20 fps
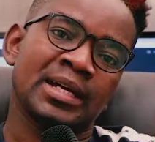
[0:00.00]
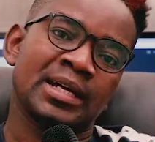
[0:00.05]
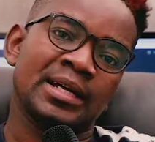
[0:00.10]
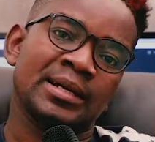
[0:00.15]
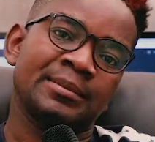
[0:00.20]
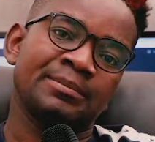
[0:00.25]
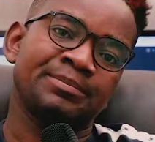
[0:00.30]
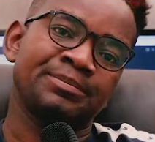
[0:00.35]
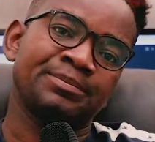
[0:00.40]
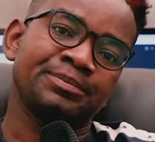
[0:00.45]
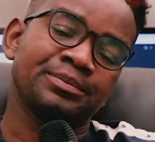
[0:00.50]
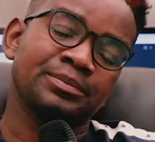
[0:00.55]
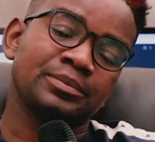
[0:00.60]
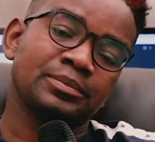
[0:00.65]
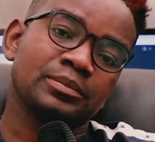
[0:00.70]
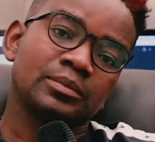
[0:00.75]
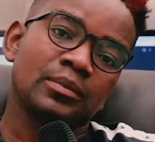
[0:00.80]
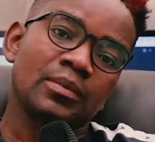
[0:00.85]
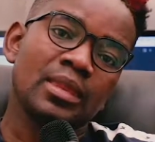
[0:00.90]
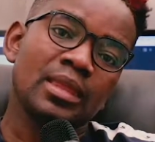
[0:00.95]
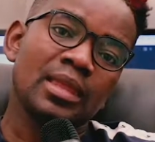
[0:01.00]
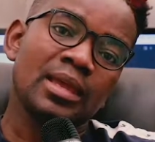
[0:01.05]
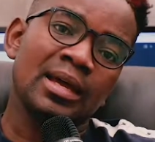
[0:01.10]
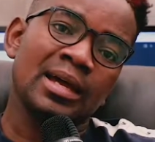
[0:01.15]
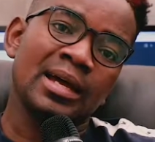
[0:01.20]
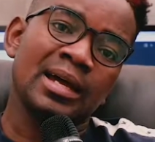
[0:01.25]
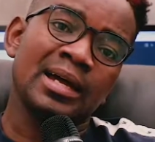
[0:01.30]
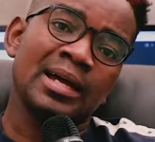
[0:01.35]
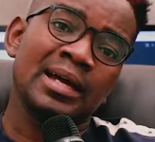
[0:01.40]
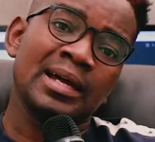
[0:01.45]
um,
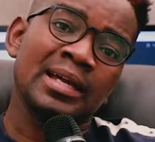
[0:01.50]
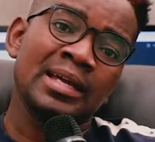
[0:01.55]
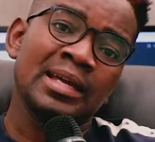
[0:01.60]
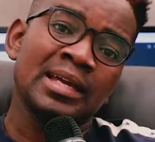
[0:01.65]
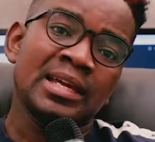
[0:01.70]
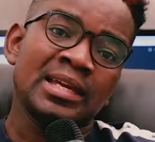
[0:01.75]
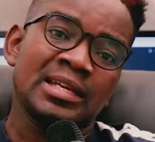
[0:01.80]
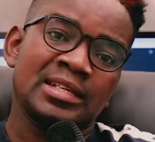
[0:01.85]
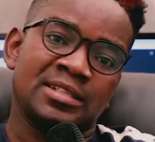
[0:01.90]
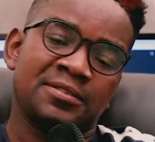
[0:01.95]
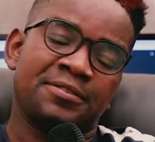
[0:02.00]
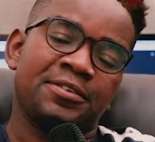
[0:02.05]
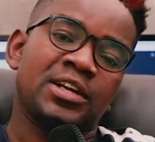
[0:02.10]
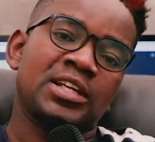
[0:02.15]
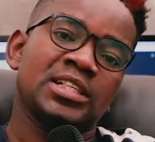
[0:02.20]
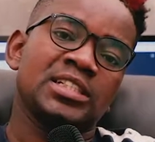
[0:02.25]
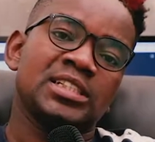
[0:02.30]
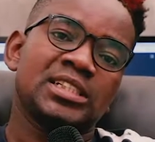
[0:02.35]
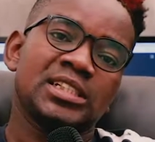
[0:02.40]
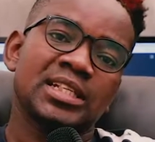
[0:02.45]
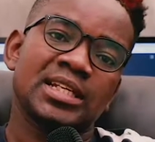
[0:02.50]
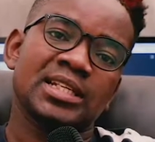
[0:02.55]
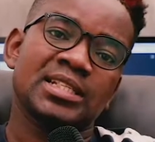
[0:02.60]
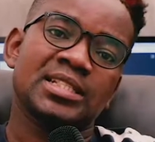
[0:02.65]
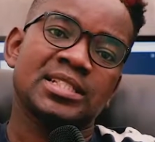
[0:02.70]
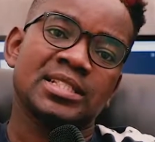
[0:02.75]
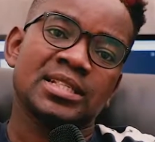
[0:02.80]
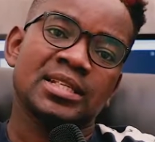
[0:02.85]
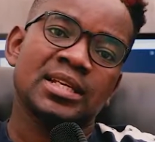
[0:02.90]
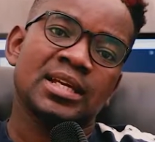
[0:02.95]
uh,
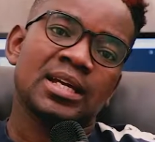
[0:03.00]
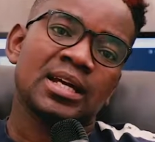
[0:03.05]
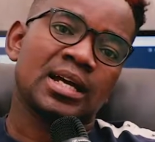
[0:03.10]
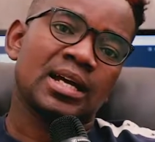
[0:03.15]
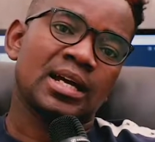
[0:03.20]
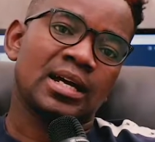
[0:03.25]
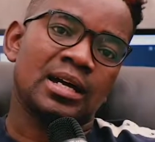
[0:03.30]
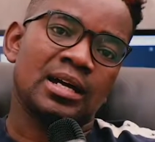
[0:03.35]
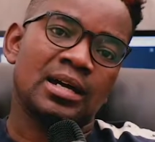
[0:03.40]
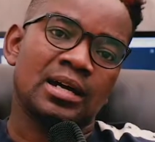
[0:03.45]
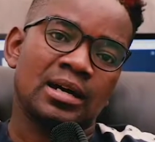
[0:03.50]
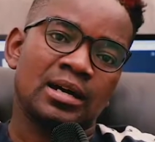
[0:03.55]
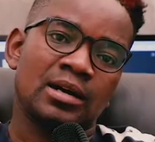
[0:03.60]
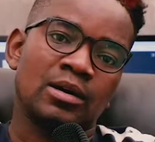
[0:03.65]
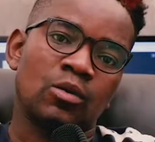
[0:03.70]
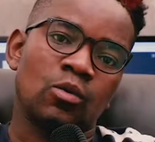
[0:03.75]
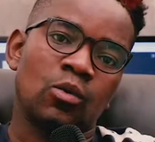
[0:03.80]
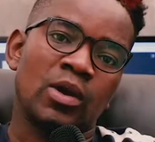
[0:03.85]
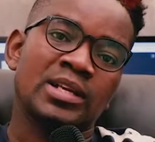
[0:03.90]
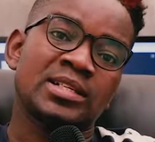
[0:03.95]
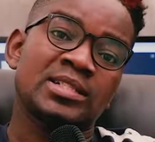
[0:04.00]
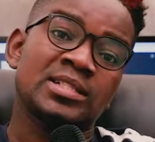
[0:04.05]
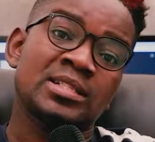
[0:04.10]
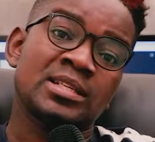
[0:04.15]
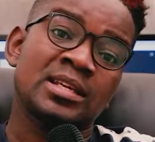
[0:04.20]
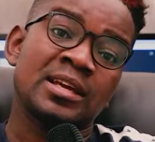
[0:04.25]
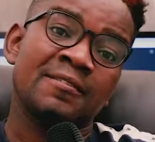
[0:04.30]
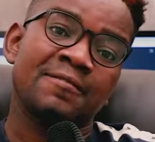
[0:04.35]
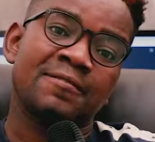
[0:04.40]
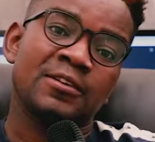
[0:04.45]
differentiate uh,
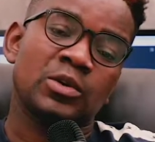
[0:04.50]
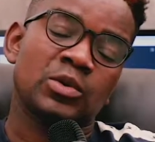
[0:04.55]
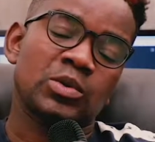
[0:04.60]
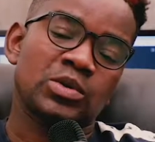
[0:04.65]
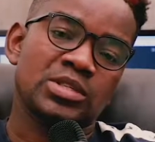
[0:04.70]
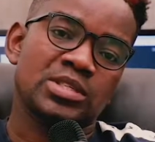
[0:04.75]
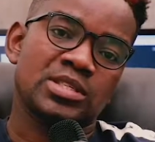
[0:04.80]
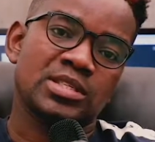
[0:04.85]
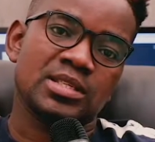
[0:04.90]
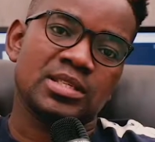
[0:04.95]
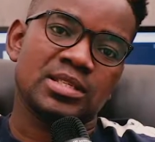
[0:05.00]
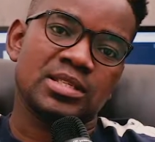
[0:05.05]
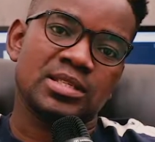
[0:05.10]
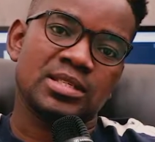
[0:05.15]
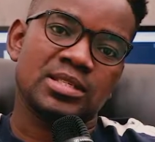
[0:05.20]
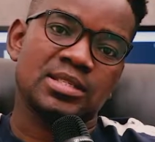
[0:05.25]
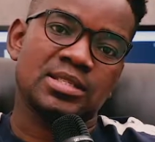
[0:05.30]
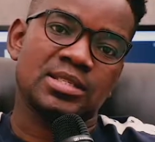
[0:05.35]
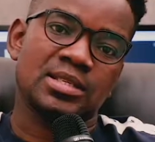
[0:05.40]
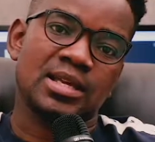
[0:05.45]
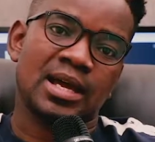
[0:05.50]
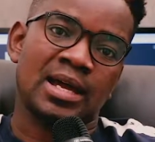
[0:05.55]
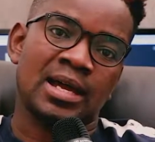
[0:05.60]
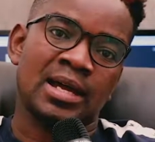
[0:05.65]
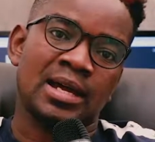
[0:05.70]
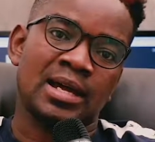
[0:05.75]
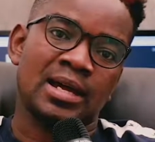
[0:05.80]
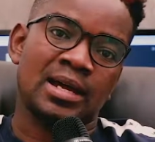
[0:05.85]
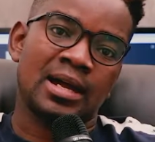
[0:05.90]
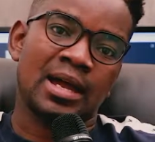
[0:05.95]
what frequencies
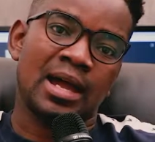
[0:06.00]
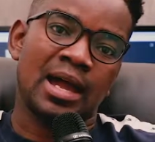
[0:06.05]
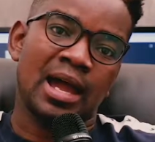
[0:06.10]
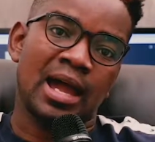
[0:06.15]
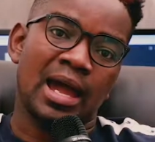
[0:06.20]
are